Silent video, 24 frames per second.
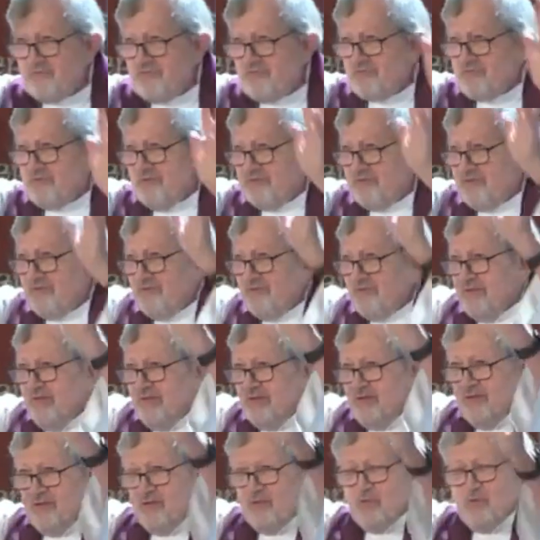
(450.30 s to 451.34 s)
and in that
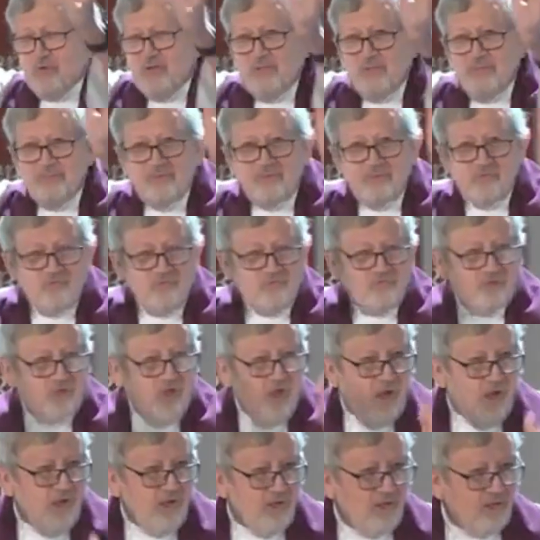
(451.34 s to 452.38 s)
incredible
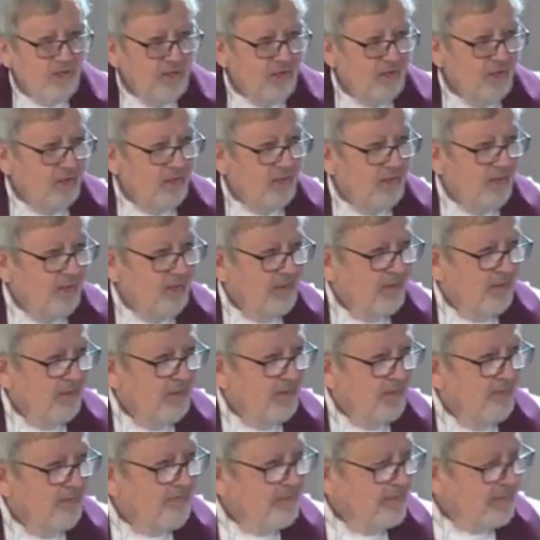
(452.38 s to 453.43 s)
star,
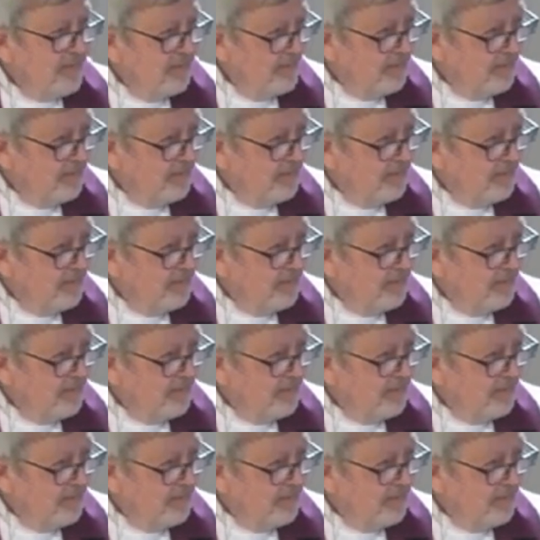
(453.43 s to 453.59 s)
but in the